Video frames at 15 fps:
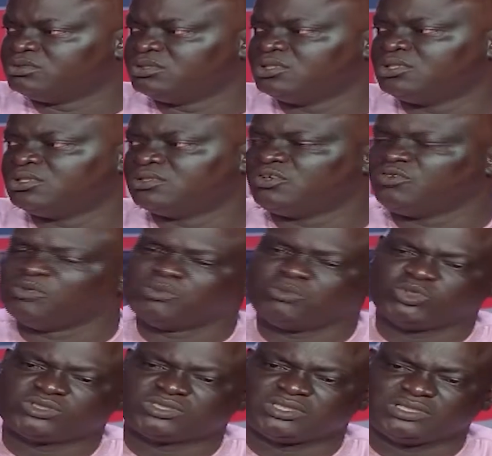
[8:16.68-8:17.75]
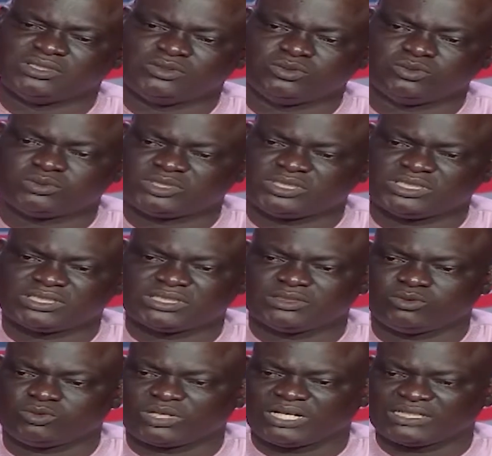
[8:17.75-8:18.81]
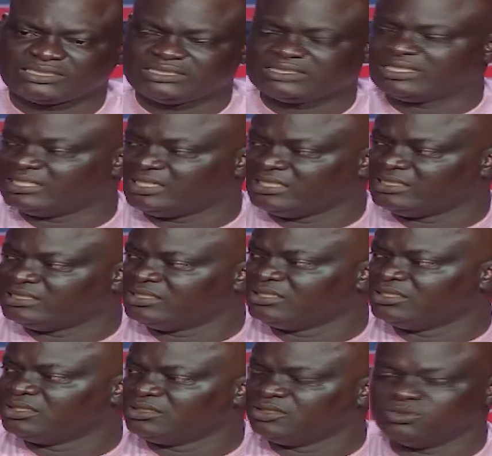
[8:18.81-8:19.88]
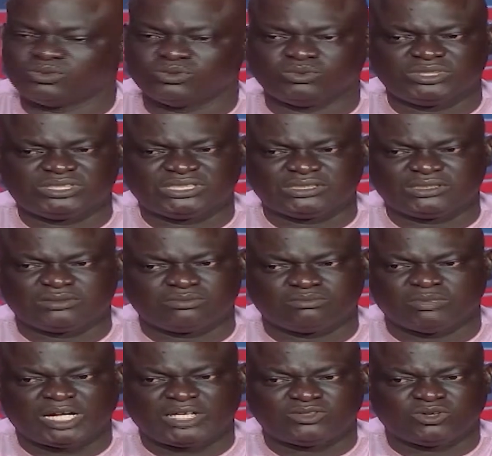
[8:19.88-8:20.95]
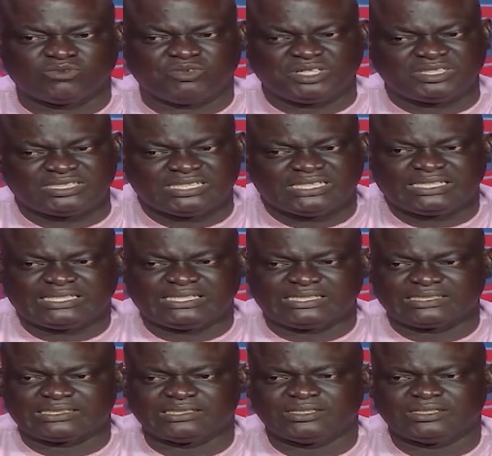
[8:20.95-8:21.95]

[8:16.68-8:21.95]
Government must look at it again, with a mind of rethinking,